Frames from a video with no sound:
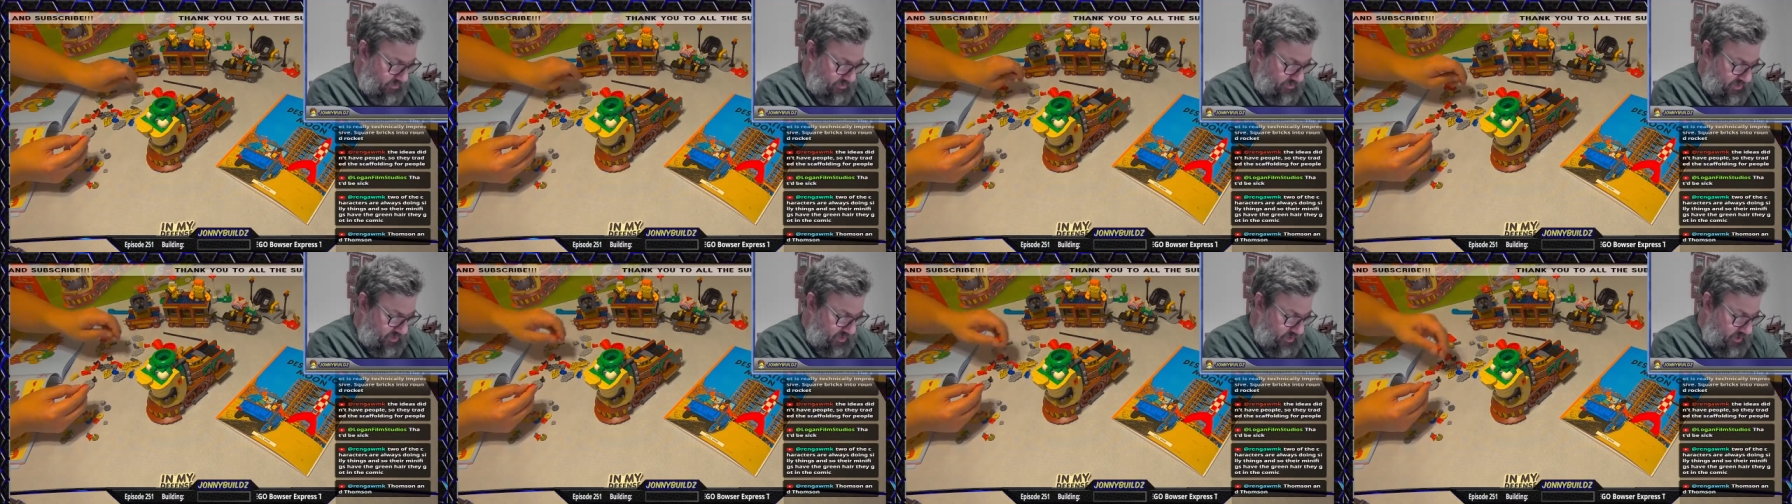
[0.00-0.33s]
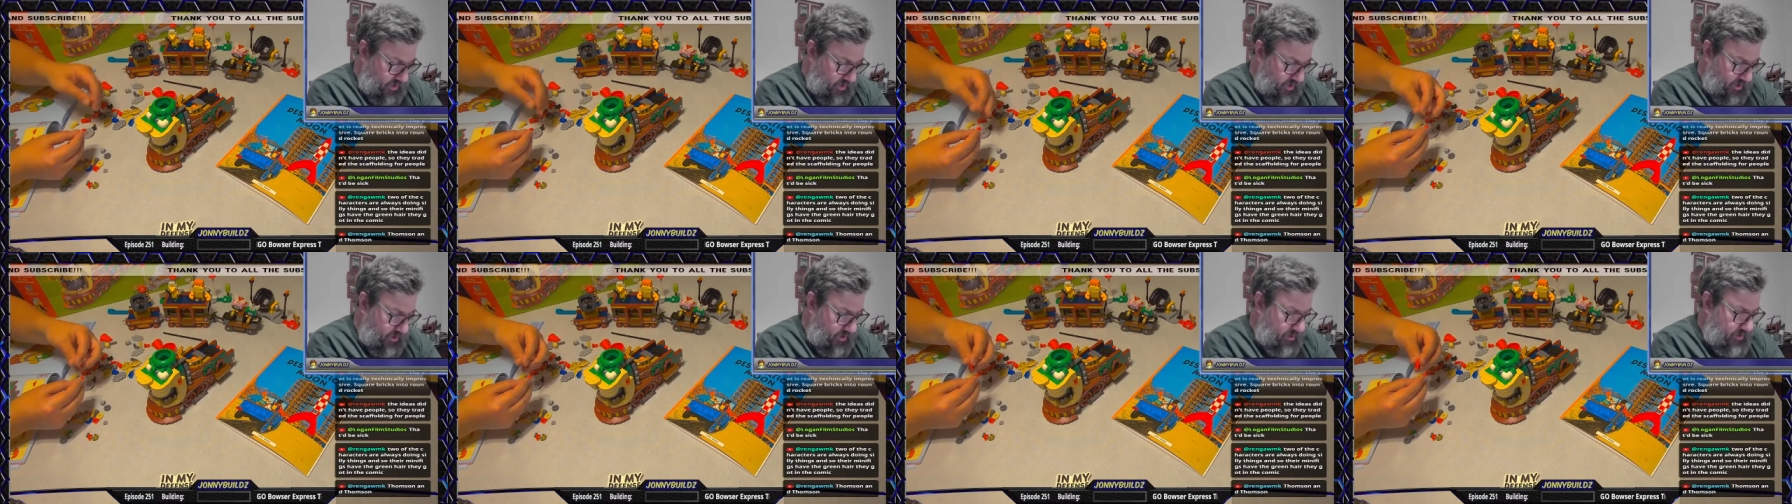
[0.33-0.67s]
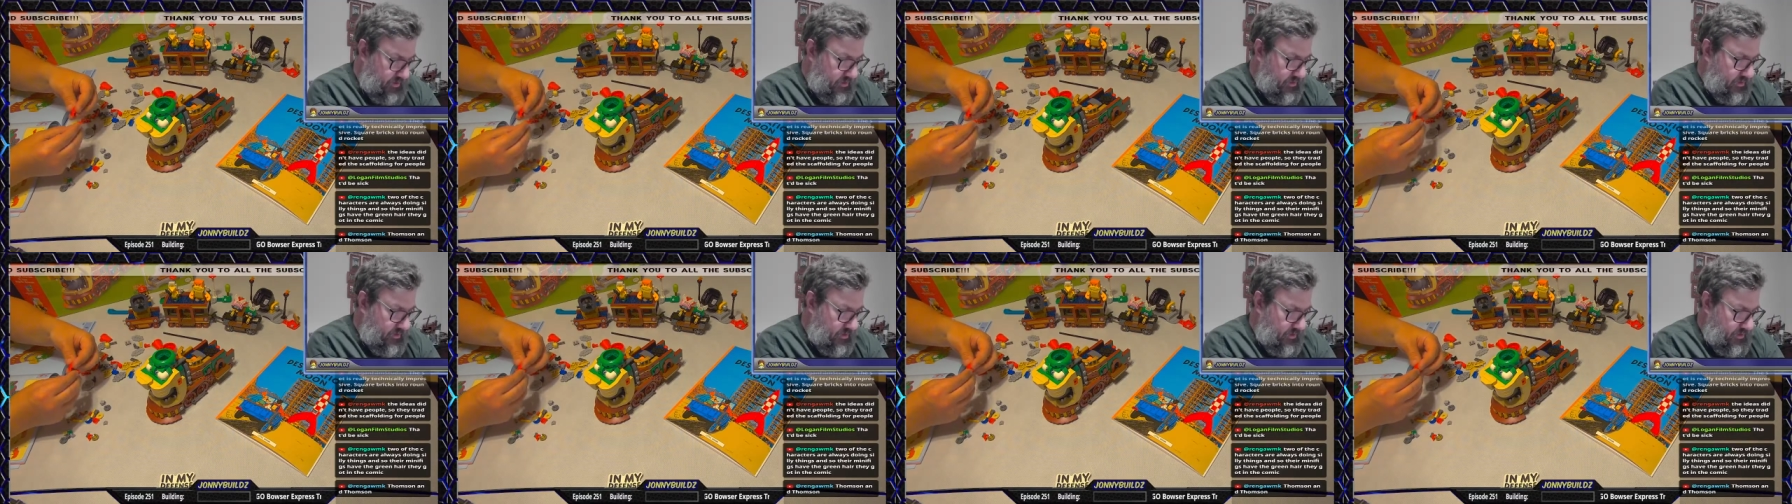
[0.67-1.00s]
the
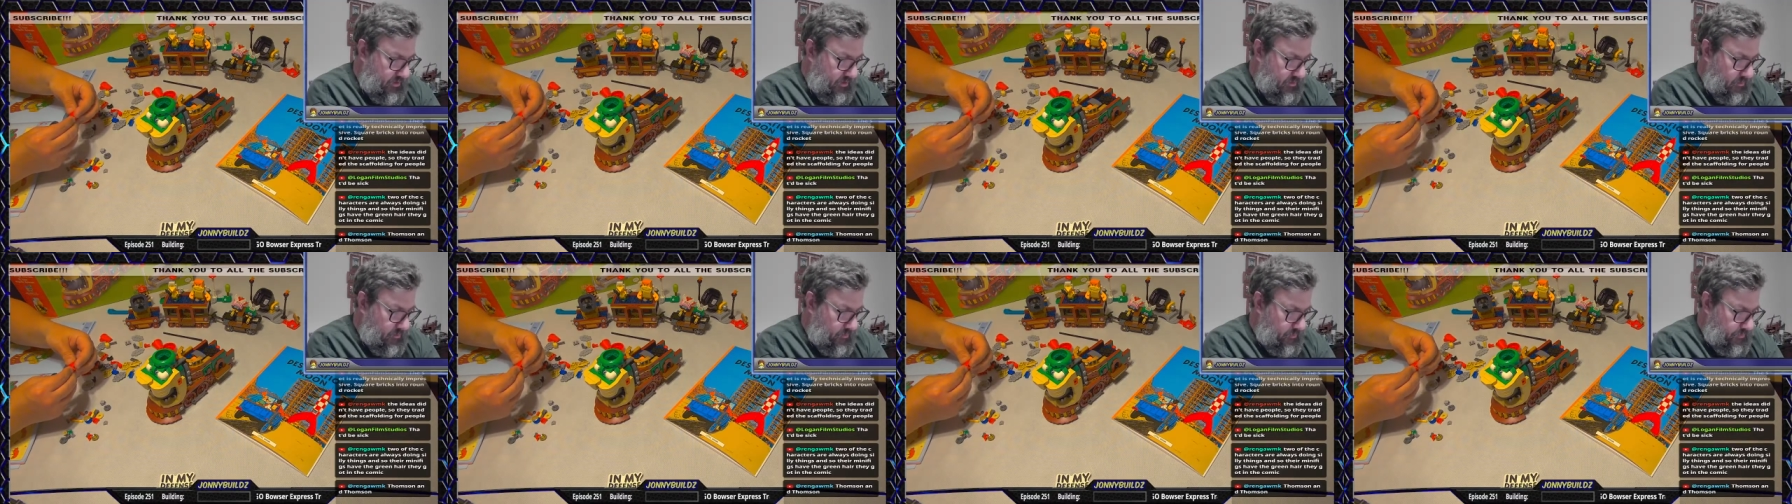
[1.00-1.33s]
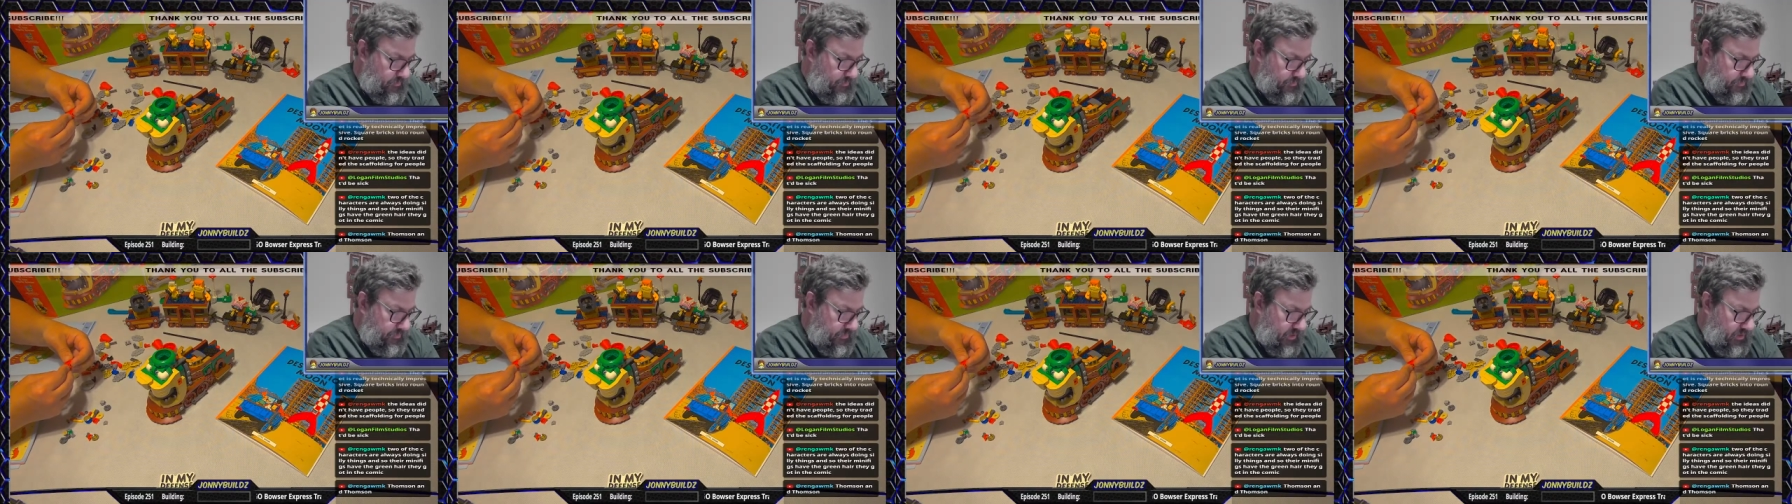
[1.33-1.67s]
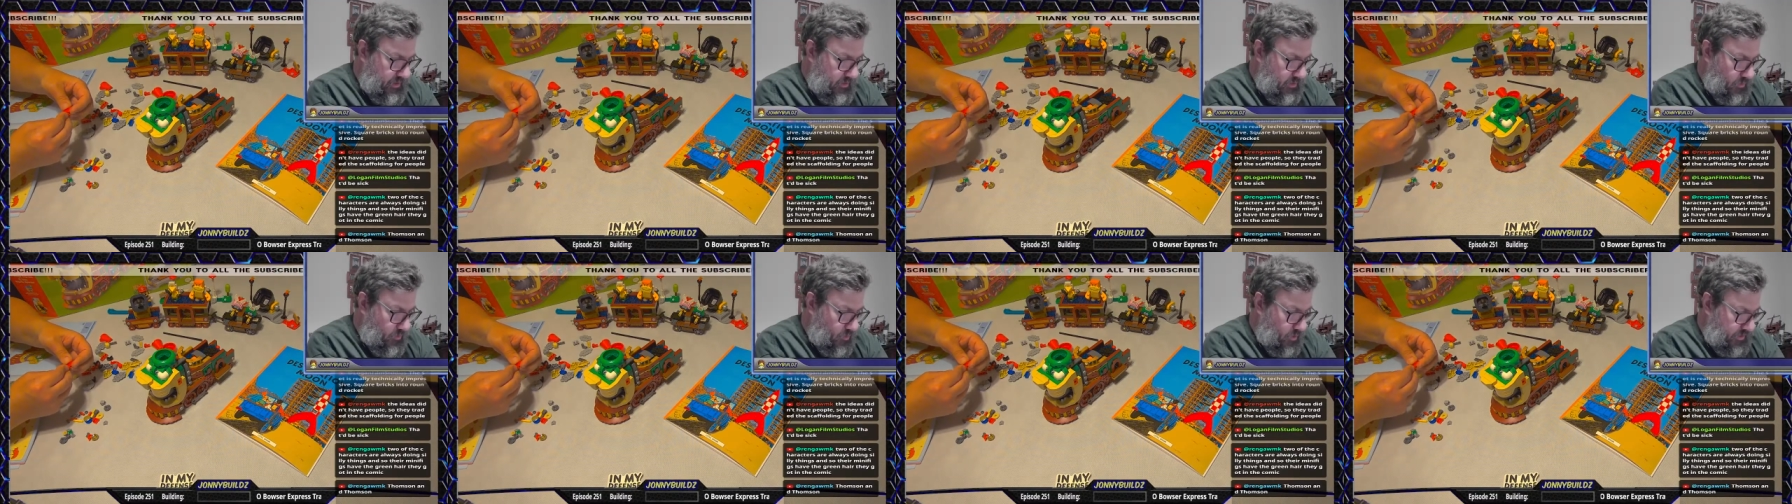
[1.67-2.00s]

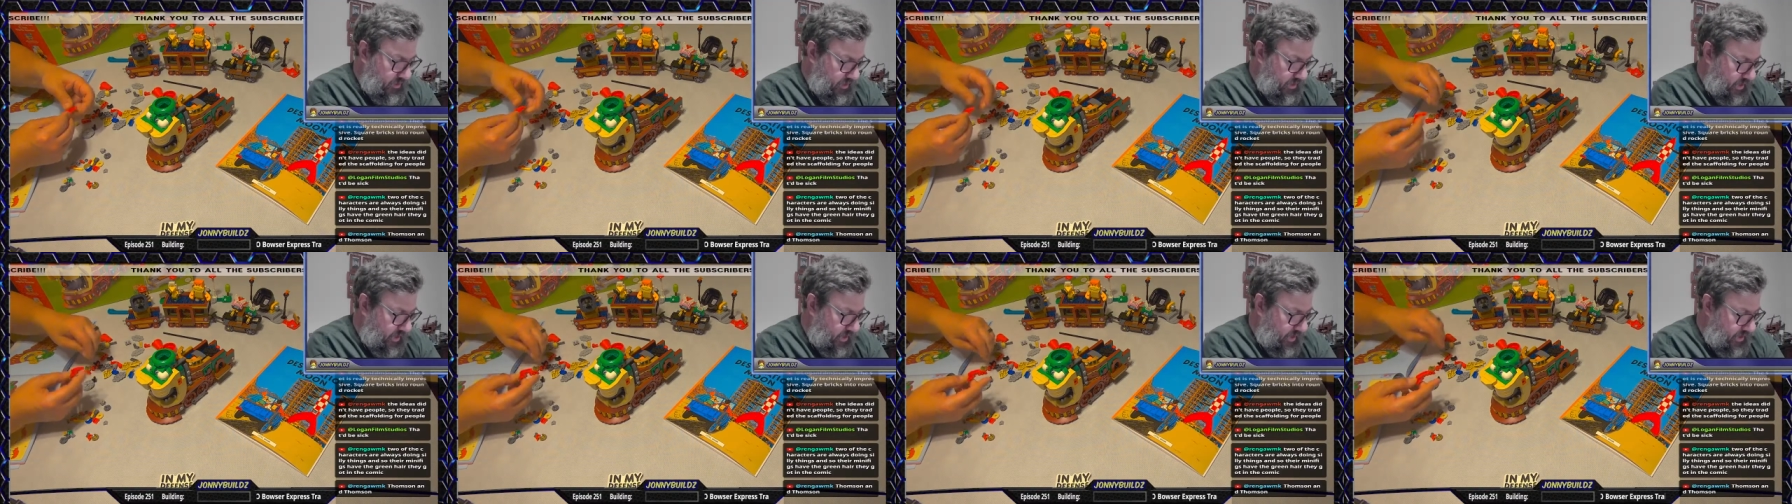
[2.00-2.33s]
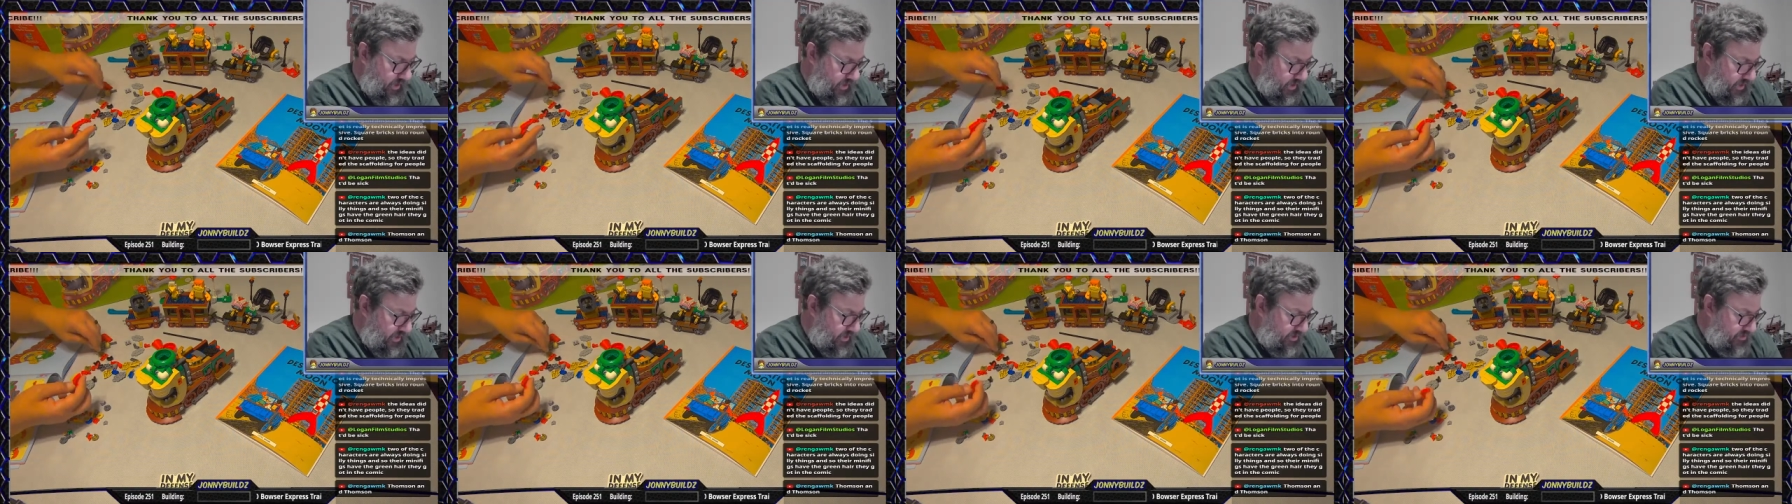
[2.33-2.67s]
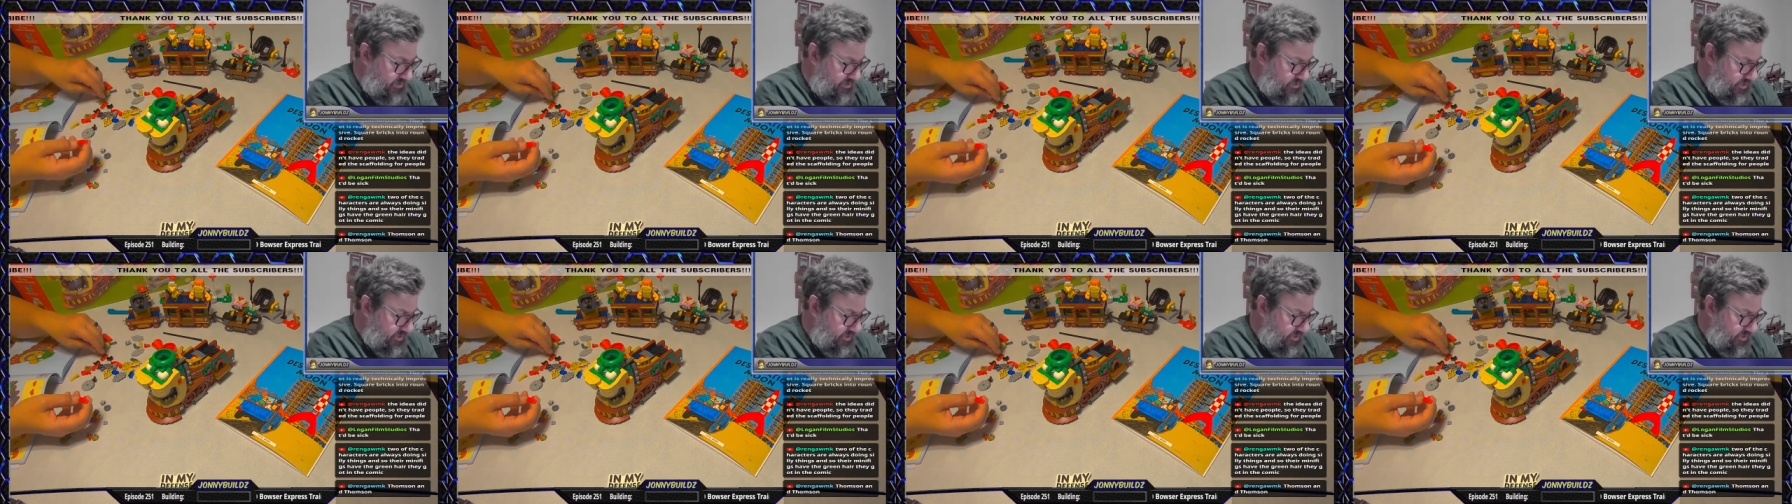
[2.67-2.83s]
one that I have,